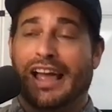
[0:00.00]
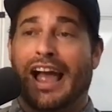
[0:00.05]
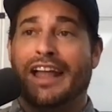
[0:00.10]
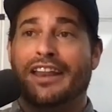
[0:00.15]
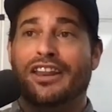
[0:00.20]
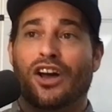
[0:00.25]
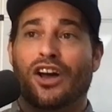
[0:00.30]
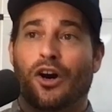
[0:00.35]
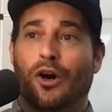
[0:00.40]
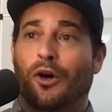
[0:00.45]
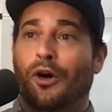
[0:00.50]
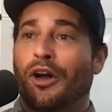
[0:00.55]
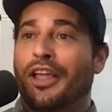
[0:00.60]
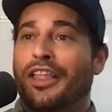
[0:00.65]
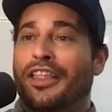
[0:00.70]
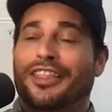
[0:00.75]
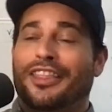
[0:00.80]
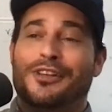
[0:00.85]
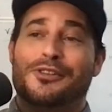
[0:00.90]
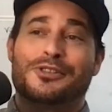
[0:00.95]
I know
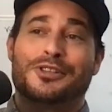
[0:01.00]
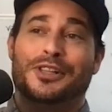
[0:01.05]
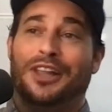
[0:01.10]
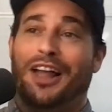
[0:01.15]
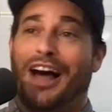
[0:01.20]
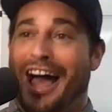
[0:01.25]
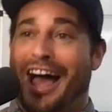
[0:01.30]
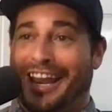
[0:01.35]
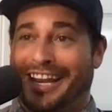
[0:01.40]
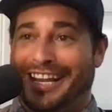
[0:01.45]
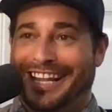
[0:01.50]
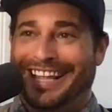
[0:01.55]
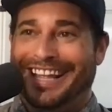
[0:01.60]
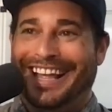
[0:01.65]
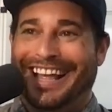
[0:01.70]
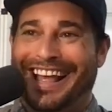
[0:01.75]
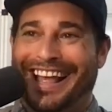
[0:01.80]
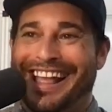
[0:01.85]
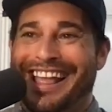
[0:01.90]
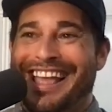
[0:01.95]
there's a lot,
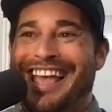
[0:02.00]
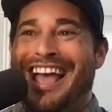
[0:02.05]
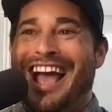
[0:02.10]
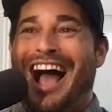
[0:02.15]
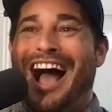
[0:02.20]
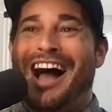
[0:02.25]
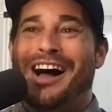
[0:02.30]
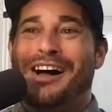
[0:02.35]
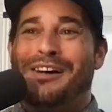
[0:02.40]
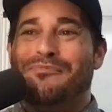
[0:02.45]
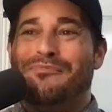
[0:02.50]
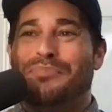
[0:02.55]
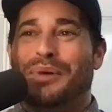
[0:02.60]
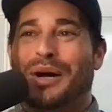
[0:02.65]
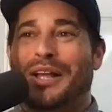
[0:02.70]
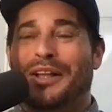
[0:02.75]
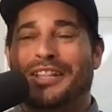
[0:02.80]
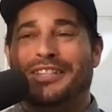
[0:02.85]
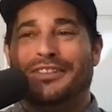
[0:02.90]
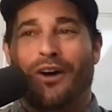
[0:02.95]

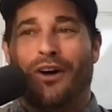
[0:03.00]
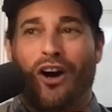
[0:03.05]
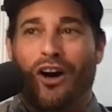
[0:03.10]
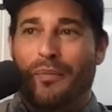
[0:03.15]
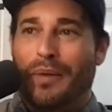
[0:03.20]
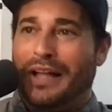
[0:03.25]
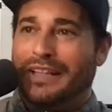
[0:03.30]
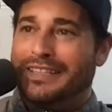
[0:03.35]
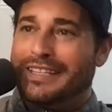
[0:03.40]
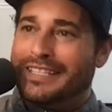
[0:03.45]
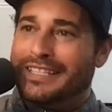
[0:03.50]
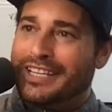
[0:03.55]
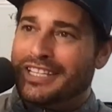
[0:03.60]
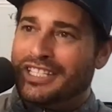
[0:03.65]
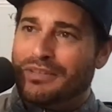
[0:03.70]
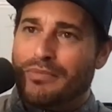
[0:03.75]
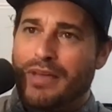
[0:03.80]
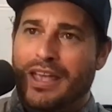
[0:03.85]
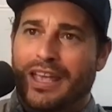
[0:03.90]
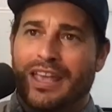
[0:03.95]
but it's all about
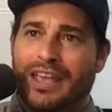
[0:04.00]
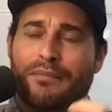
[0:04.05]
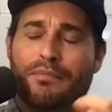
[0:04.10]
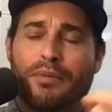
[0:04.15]
decision making,